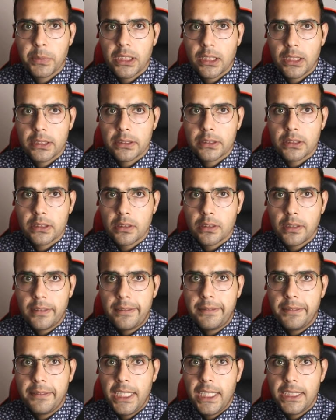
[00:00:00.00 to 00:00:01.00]
because
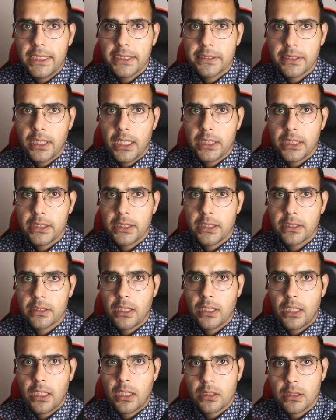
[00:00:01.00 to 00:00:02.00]
wallet IDs
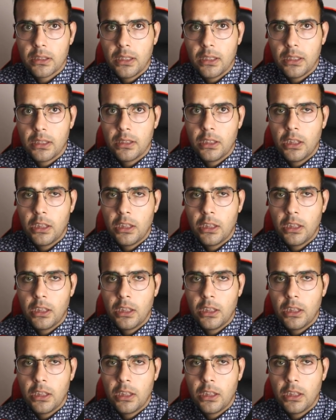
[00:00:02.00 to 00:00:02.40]
are